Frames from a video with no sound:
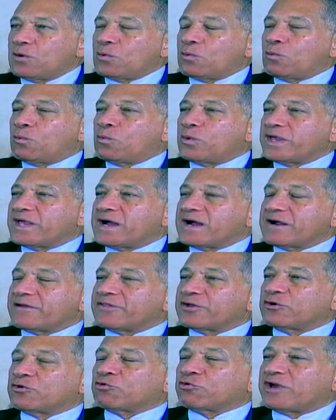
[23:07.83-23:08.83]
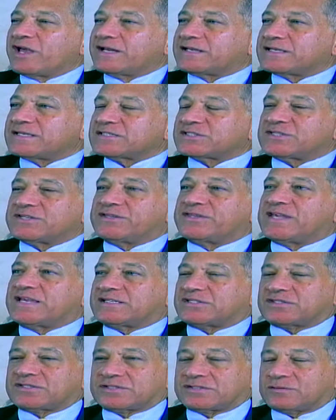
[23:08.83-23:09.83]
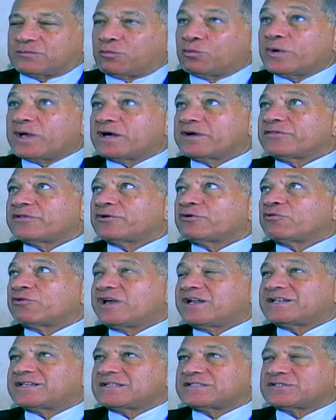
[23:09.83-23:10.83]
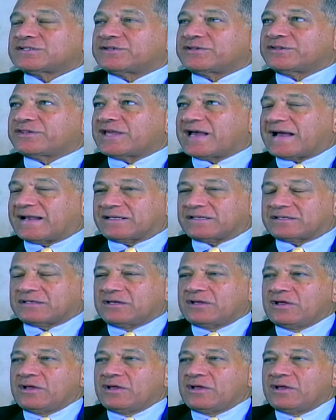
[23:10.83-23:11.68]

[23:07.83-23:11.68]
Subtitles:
we are the greatest this, we are the greatest that.